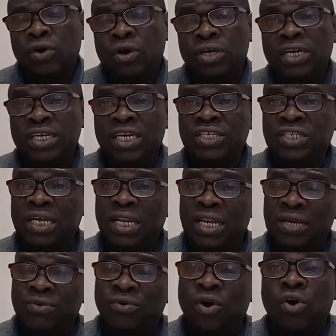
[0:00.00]
Or you can just share the
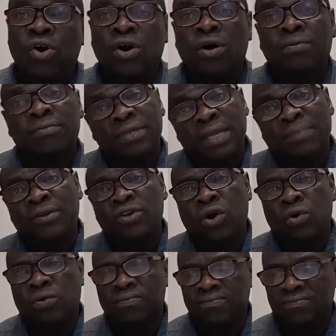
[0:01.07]
link or let me
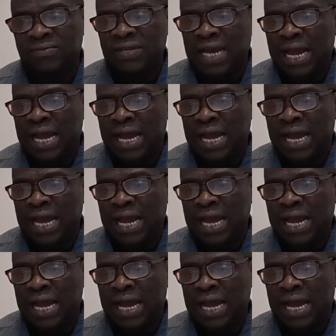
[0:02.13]
know.